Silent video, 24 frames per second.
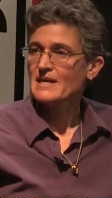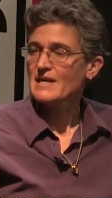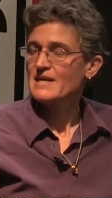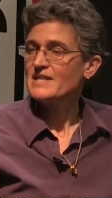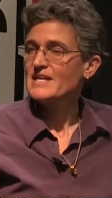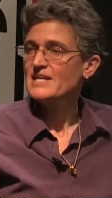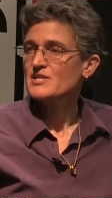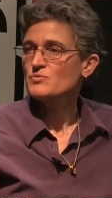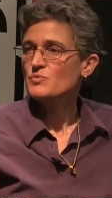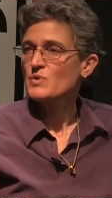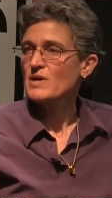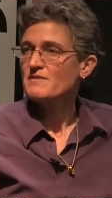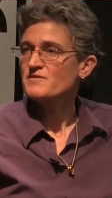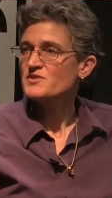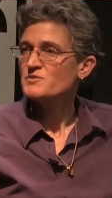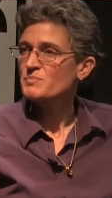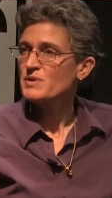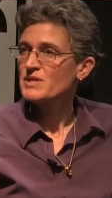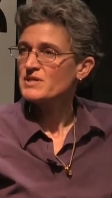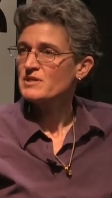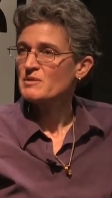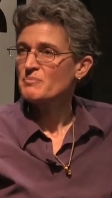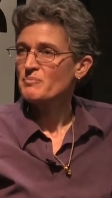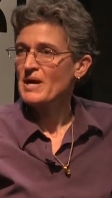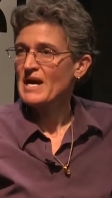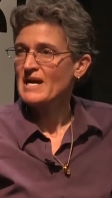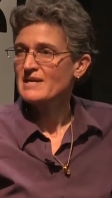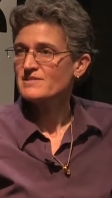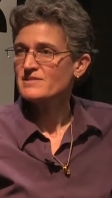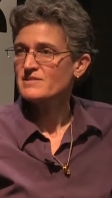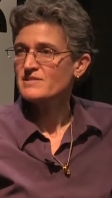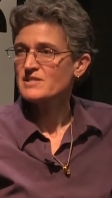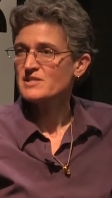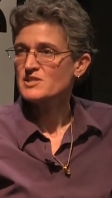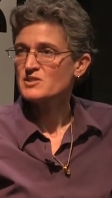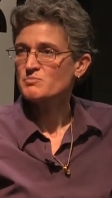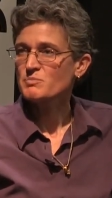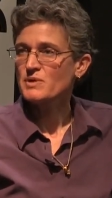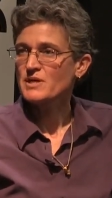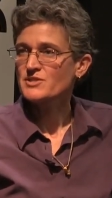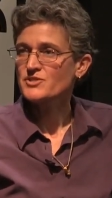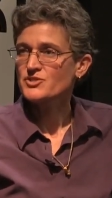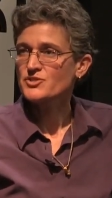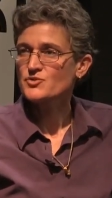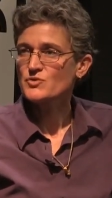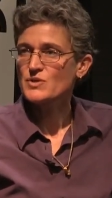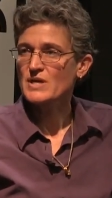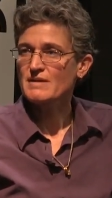And that's why I've spent the past 6
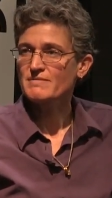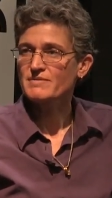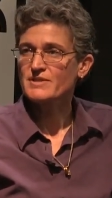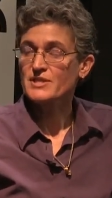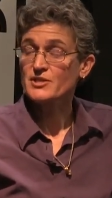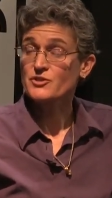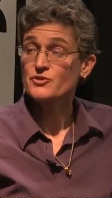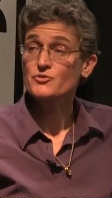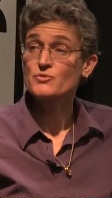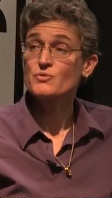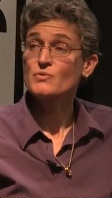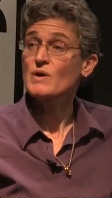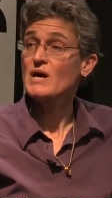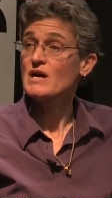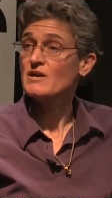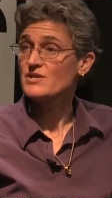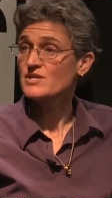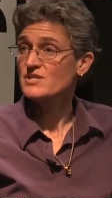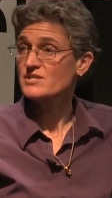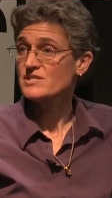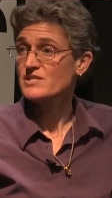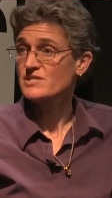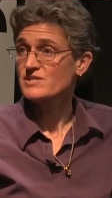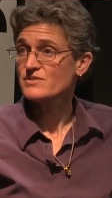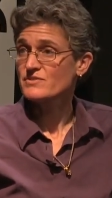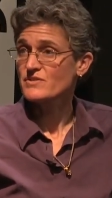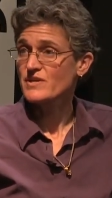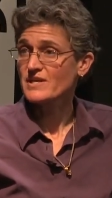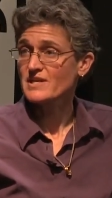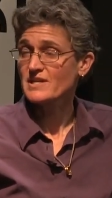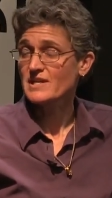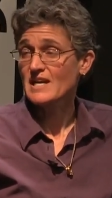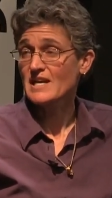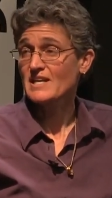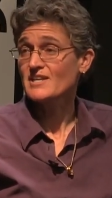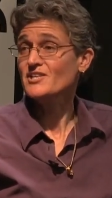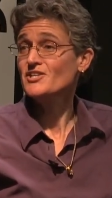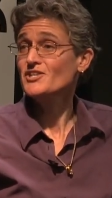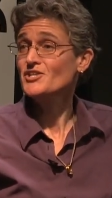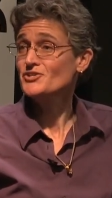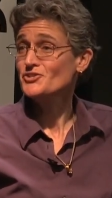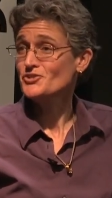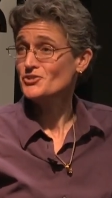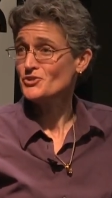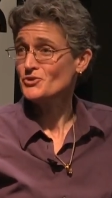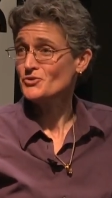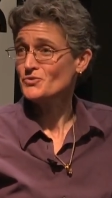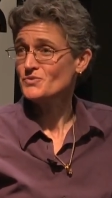months traveling through our district. And it
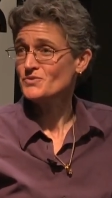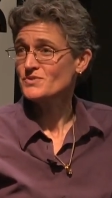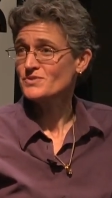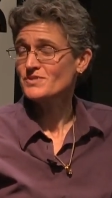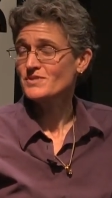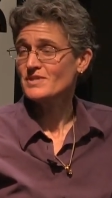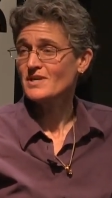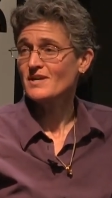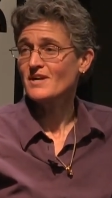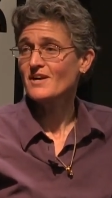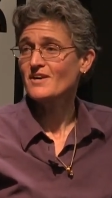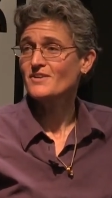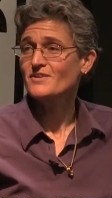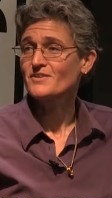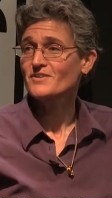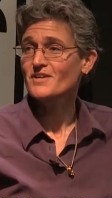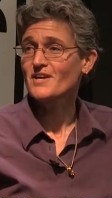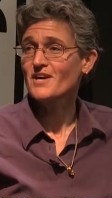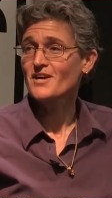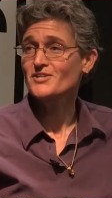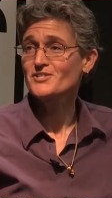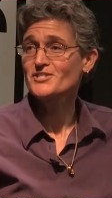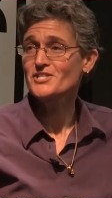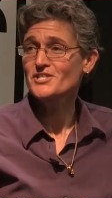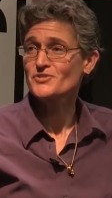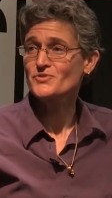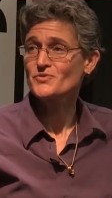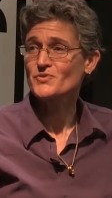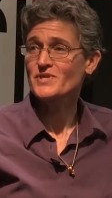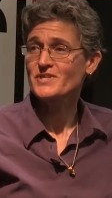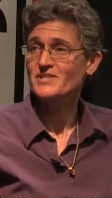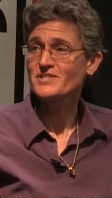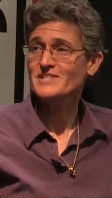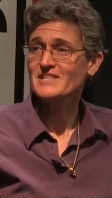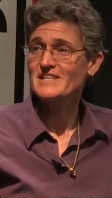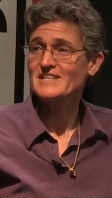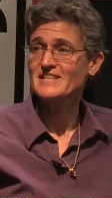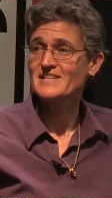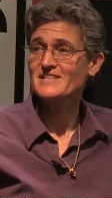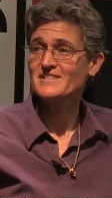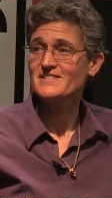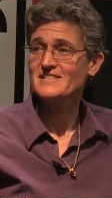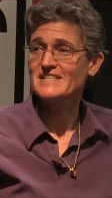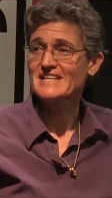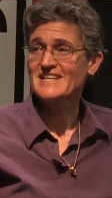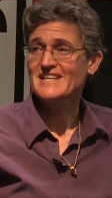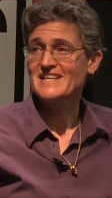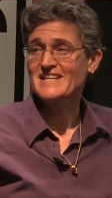is huge. Our district
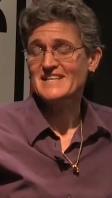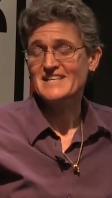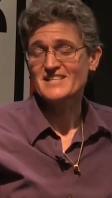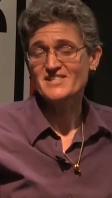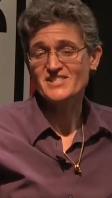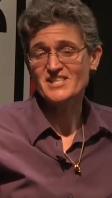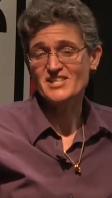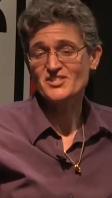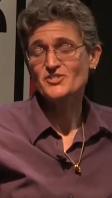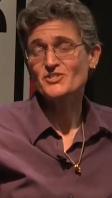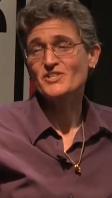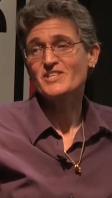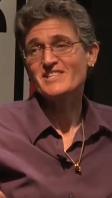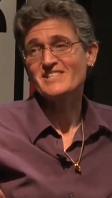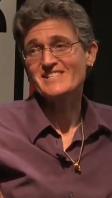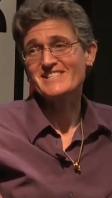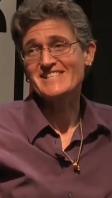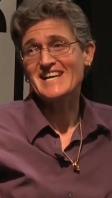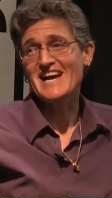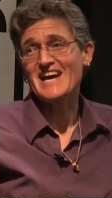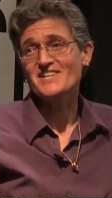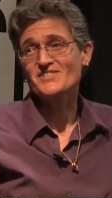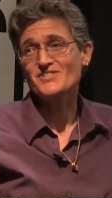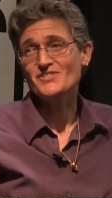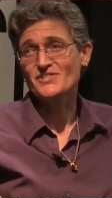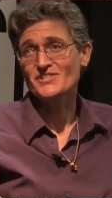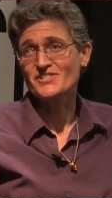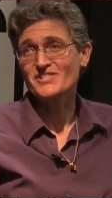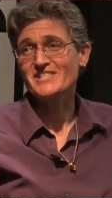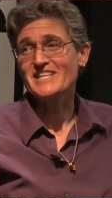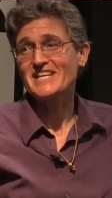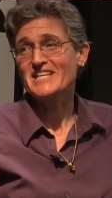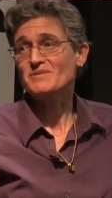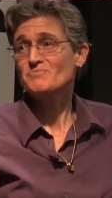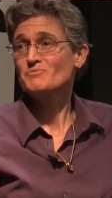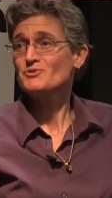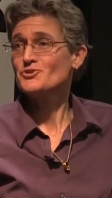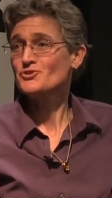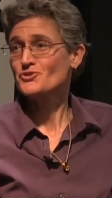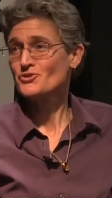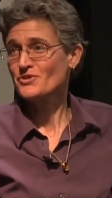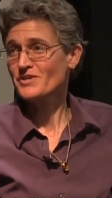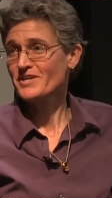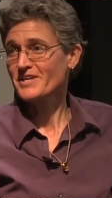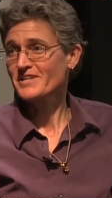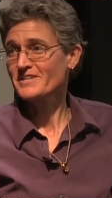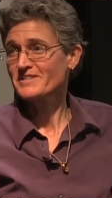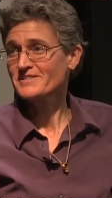is essentially the size of the state of
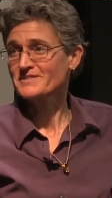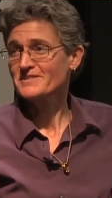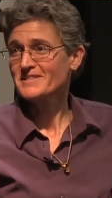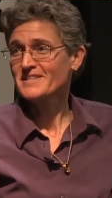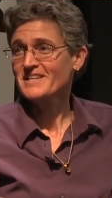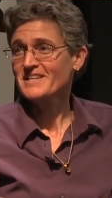Missouri.